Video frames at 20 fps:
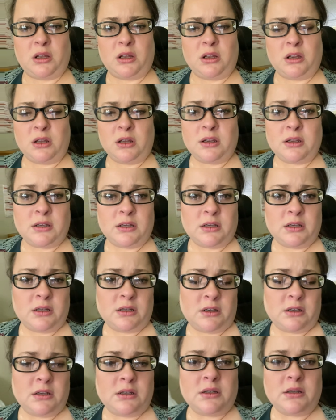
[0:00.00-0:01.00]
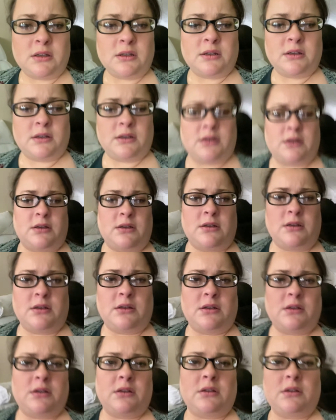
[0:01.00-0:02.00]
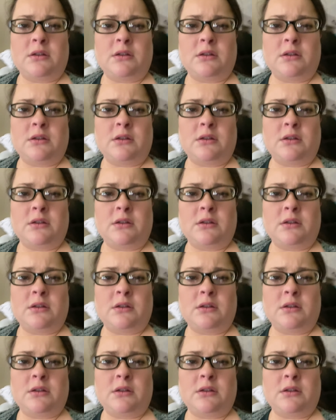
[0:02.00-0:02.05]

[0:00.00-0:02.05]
(no one is talking)